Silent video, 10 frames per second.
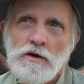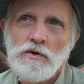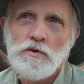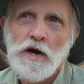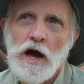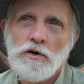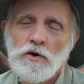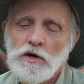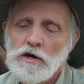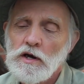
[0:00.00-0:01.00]
you can't
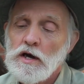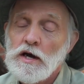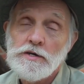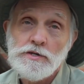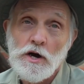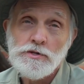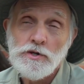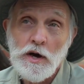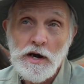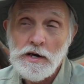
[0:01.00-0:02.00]
hurt it. It's
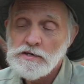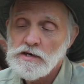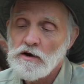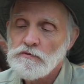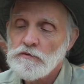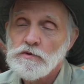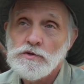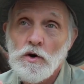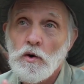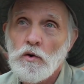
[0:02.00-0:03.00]
also NSF,
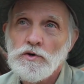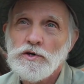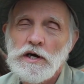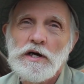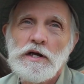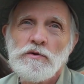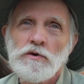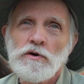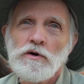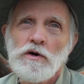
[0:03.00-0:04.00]
there's no odor to it
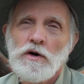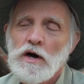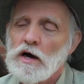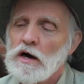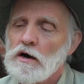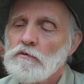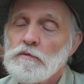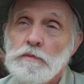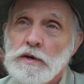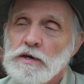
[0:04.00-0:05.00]
either,
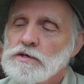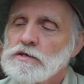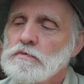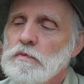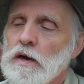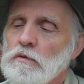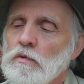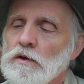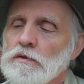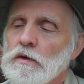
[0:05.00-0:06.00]
because it's made
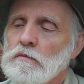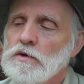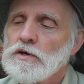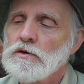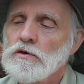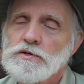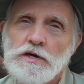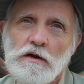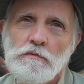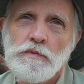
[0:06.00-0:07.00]
with materials
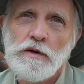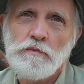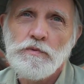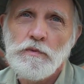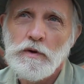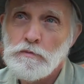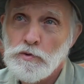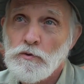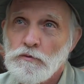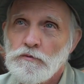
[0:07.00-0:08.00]
that have been
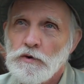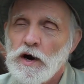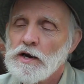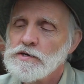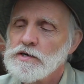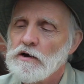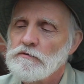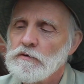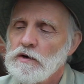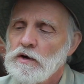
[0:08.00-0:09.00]
approved for NSF,
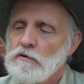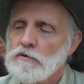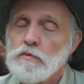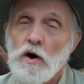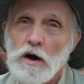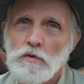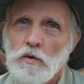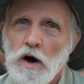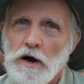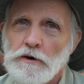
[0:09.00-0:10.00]
for potable
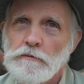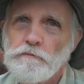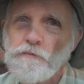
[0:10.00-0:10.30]
water.